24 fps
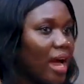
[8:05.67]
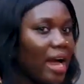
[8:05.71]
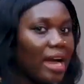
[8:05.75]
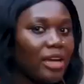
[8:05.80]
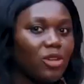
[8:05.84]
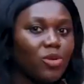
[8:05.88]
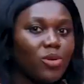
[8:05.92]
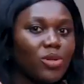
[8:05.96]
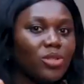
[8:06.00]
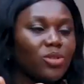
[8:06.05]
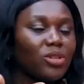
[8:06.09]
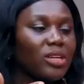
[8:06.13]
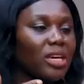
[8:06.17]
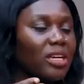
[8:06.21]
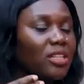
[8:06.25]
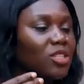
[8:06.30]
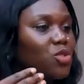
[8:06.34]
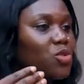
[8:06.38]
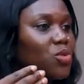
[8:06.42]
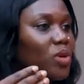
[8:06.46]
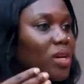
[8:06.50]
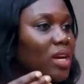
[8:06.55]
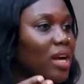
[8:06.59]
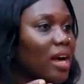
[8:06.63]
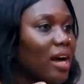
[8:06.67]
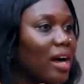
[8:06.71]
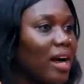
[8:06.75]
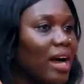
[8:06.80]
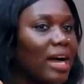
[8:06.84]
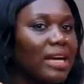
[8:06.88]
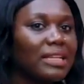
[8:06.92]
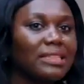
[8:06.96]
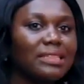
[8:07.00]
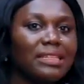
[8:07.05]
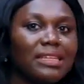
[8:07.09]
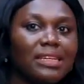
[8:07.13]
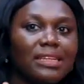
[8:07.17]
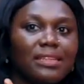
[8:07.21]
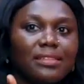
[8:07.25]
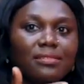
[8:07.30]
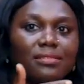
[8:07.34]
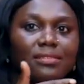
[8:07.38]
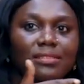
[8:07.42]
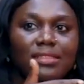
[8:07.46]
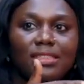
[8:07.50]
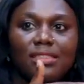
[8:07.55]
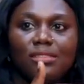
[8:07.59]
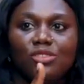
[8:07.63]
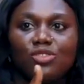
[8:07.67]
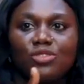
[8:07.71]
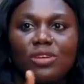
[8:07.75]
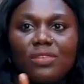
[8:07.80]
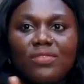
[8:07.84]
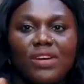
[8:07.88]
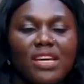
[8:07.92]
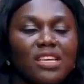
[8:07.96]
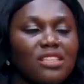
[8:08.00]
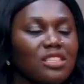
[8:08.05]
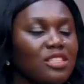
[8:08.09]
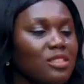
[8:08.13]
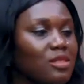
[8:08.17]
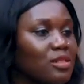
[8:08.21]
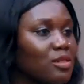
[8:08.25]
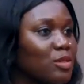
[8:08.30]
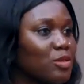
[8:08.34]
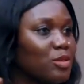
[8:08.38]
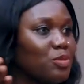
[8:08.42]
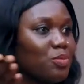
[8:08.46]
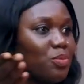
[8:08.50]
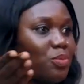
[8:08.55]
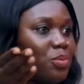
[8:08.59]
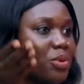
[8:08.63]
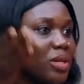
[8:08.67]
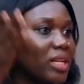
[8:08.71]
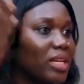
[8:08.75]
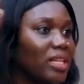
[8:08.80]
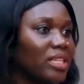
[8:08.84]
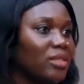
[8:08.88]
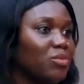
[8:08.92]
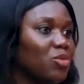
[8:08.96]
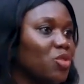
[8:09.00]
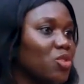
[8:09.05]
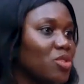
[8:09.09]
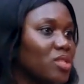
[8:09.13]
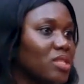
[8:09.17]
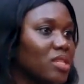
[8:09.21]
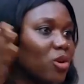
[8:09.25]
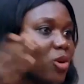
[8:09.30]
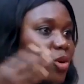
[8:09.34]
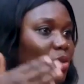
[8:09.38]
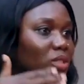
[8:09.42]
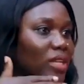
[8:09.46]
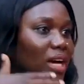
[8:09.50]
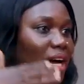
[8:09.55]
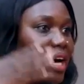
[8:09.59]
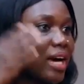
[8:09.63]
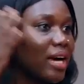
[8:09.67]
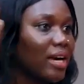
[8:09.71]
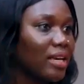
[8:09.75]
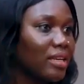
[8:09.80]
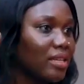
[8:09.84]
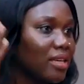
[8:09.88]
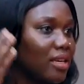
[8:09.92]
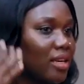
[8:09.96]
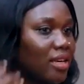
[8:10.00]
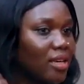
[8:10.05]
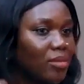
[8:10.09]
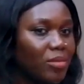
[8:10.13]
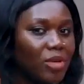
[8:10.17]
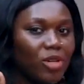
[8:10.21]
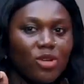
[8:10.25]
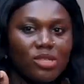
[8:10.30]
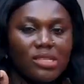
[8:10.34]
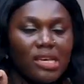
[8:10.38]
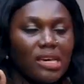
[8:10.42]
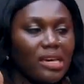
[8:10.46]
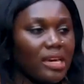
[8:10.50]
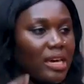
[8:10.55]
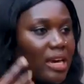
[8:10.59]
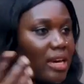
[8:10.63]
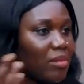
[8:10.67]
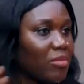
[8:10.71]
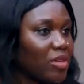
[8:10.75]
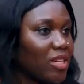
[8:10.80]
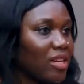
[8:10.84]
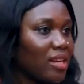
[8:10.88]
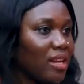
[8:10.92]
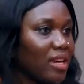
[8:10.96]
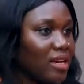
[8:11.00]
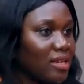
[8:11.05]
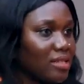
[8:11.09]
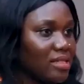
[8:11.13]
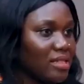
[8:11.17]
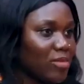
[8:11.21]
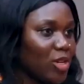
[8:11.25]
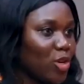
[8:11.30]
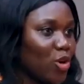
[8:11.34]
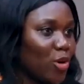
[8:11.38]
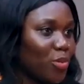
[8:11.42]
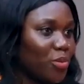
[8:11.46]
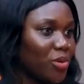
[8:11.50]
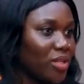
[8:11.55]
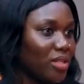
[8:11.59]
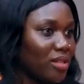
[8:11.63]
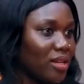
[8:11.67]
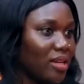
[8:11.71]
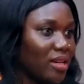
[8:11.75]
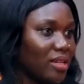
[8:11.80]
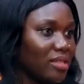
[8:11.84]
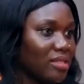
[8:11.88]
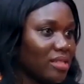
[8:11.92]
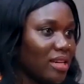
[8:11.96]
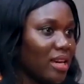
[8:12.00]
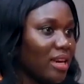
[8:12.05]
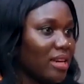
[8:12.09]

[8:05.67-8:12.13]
I don't want to get into a car and then the driver is playing music on high, because, hey, I'm a client. I'm a corporate client.